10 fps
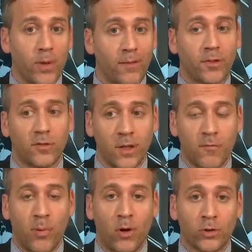We have to see
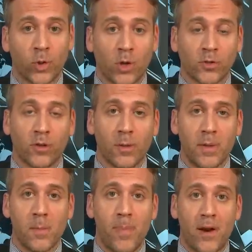if Paul George is going to
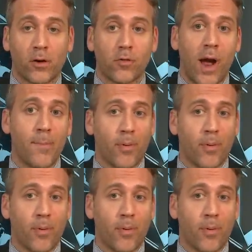be a better crime